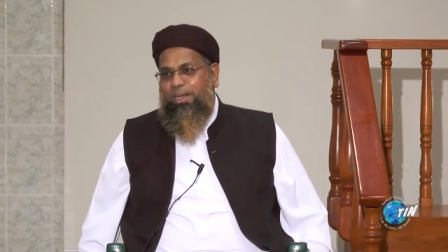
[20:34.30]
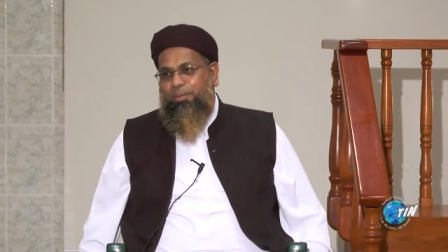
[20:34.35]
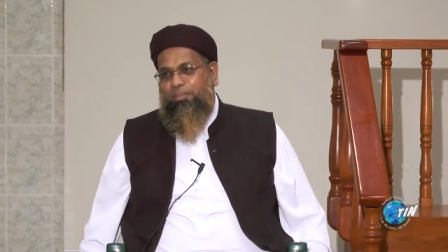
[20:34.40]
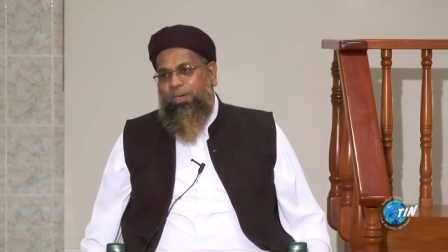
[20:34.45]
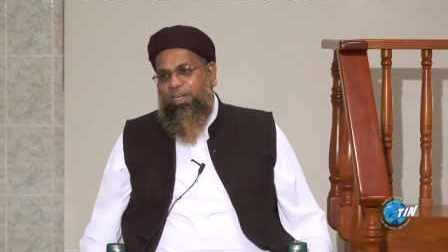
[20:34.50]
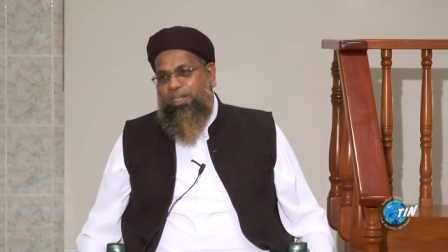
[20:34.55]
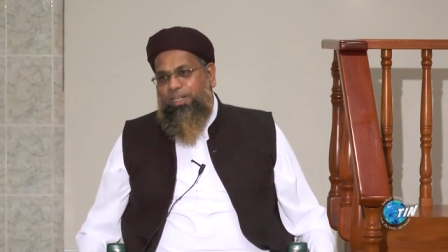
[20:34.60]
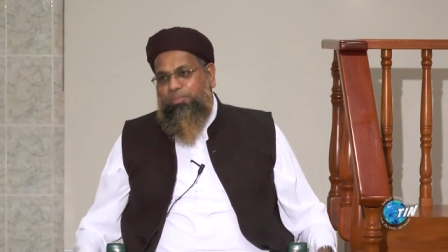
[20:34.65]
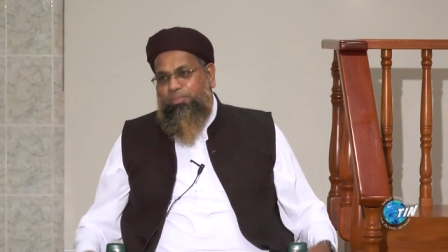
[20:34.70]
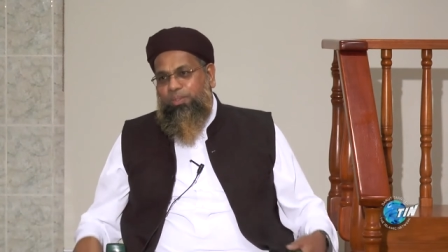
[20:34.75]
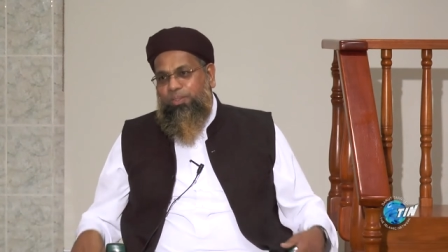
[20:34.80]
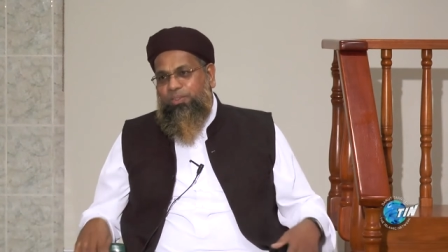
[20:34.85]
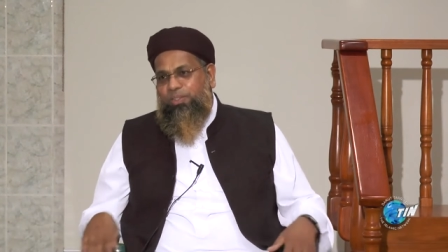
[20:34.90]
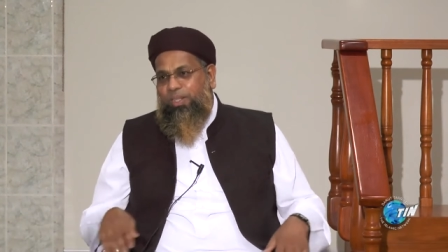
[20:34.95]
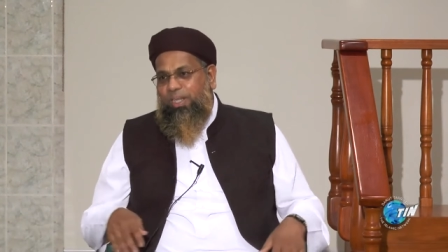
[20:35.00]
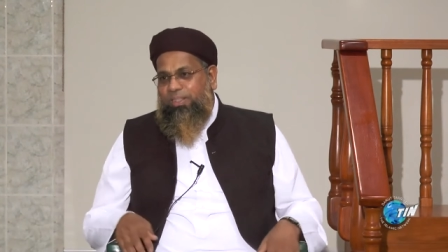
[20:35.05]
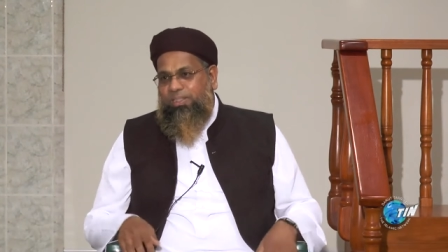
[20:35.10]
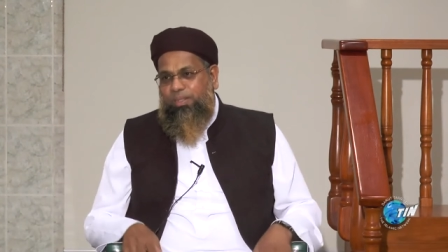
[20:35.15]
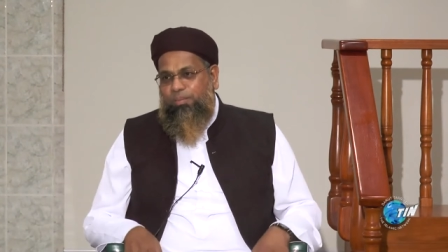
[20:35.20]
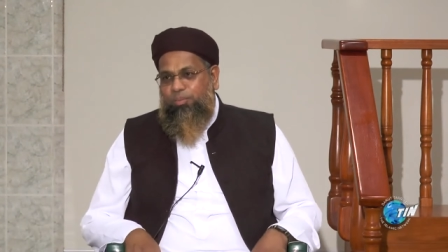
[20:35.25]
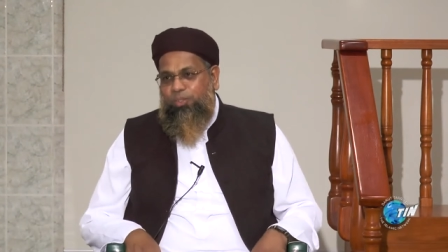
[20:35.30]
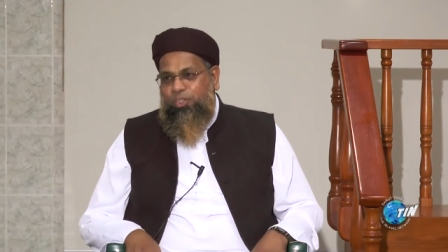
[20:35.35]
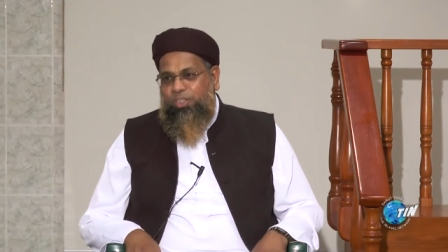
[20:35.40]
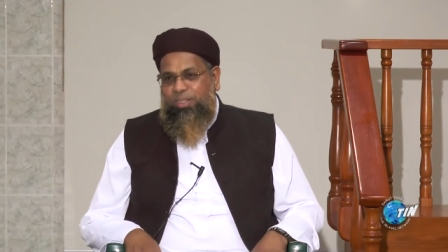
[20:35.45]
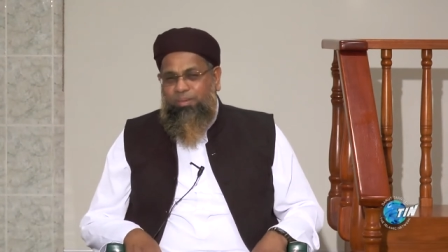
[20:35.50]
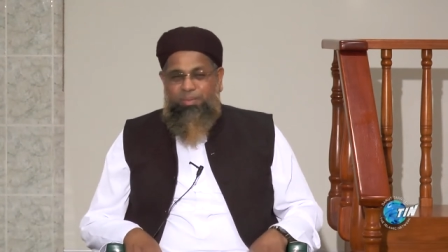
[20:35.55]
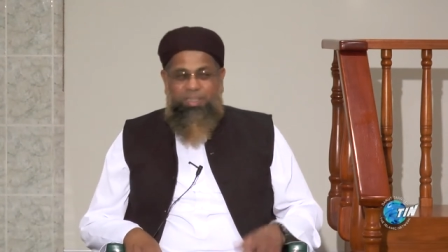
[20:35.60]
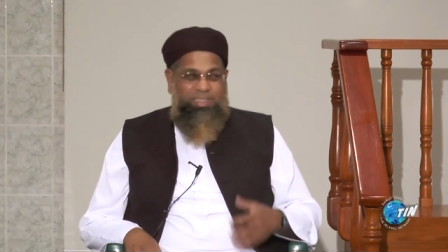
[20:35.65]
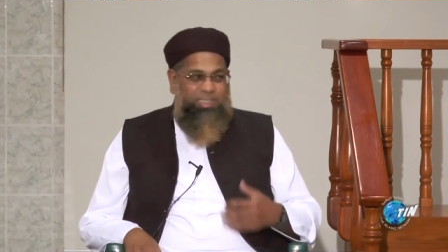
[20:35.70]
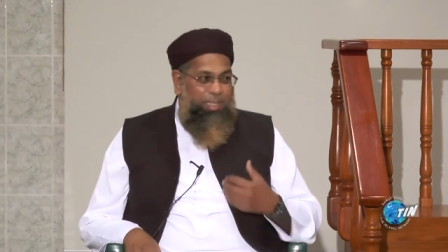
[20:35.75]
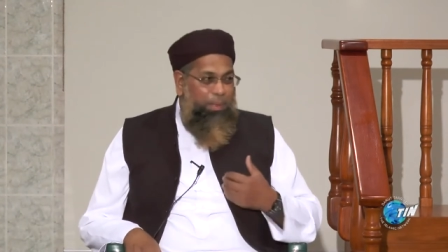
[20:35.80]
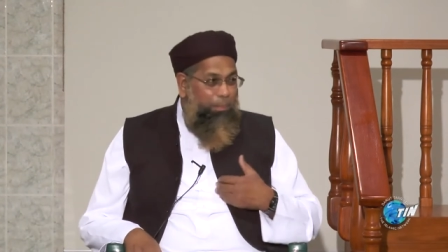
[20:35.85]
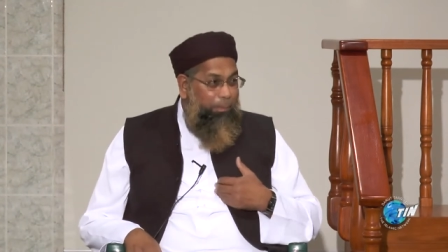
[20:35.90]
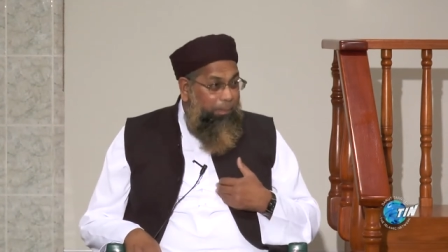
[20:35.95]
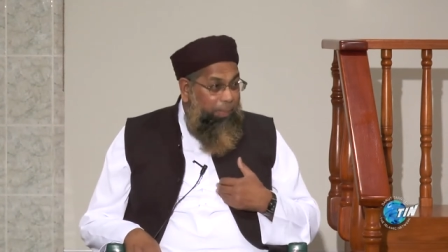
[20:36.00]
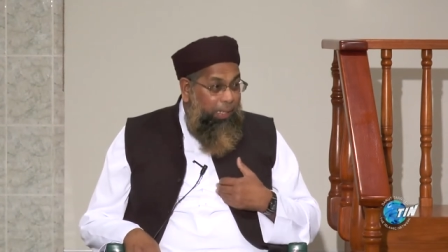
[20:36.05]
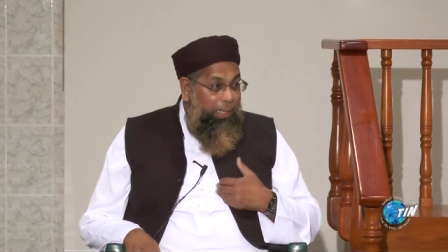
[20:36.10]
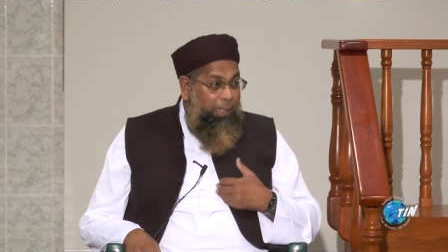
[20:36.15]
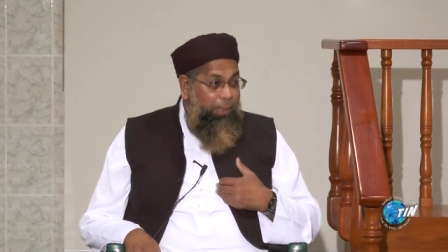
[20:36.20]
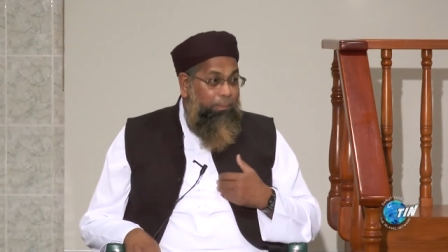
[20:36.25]
But as a Muslim, you say,
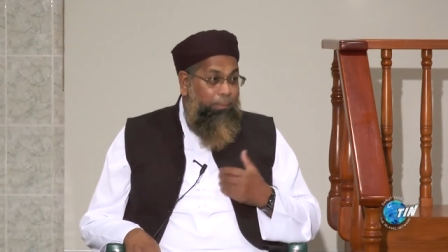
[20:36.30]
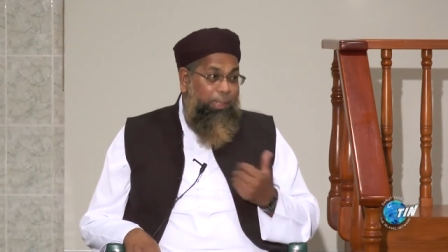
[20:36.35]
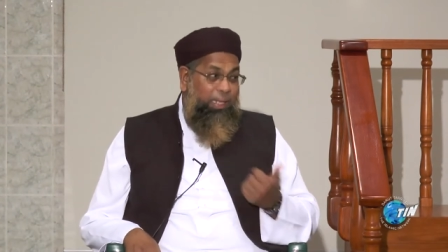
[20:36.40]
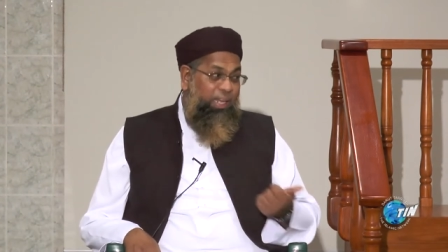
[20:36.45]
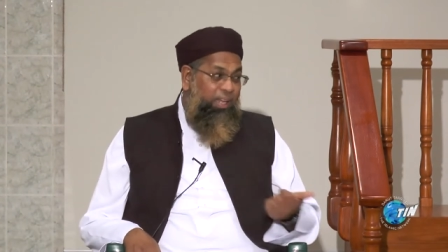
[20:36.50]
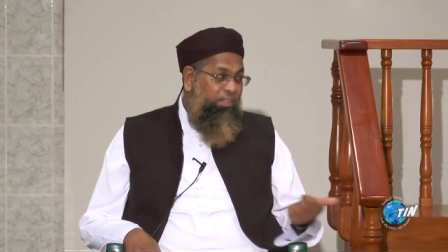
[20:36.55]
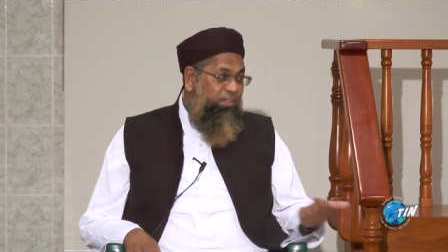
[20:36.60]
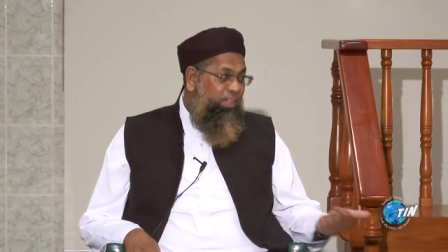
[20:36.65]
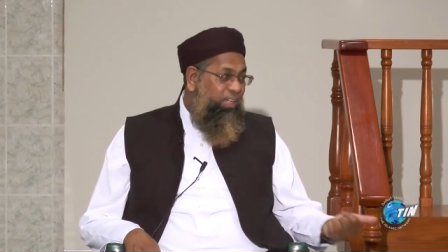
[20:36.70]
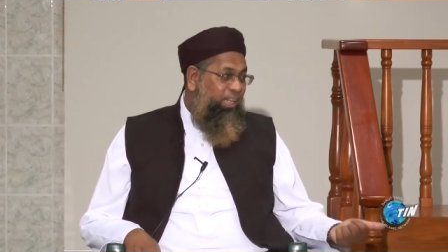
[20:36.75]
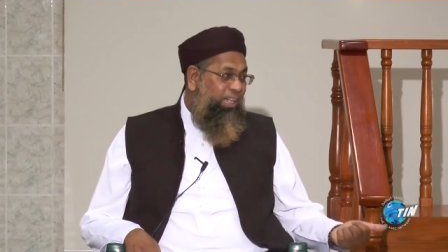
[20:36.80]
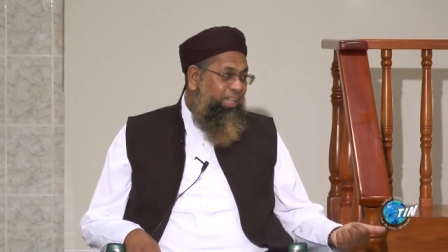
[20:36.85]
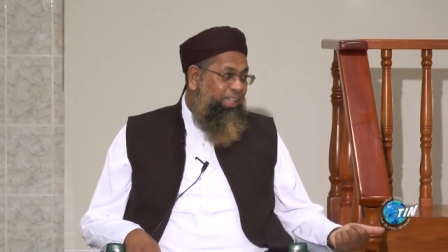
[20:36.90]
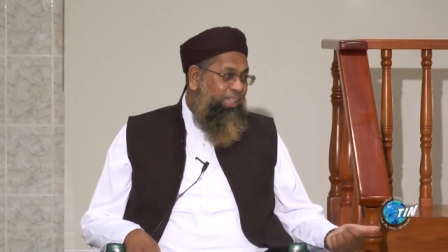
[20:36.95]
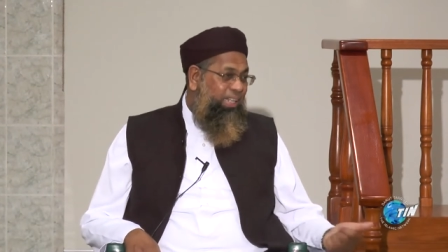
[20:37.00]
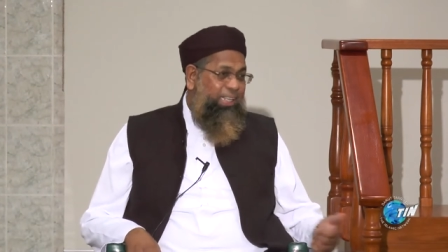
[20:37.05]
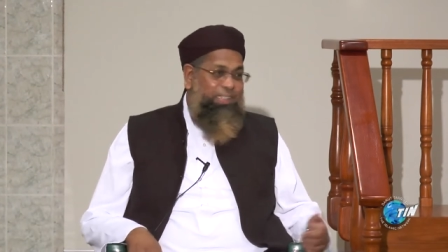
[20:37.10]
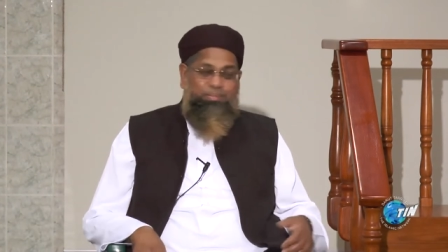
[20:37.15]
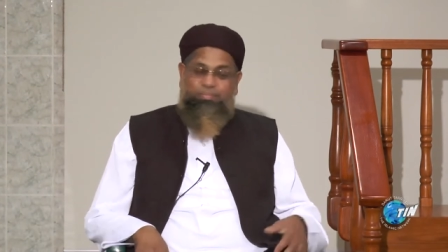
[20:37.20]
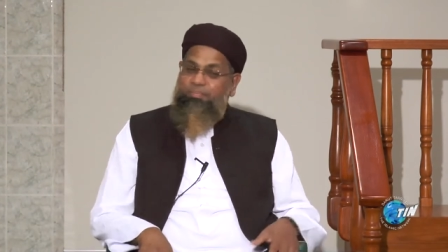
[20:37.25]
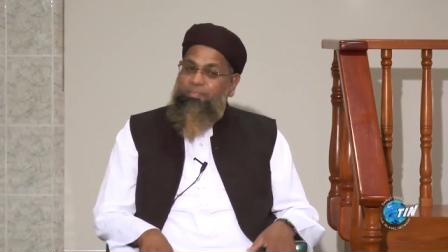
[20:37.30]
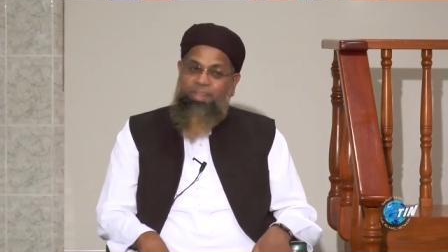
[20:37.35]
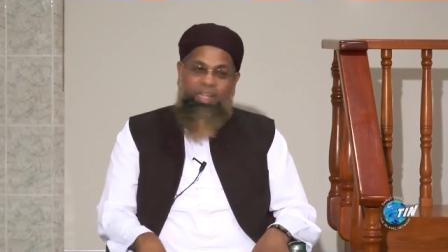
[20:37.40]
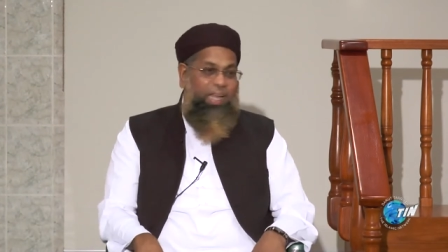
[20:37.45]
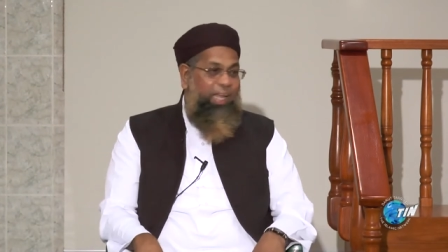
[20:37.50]
me behaving like that,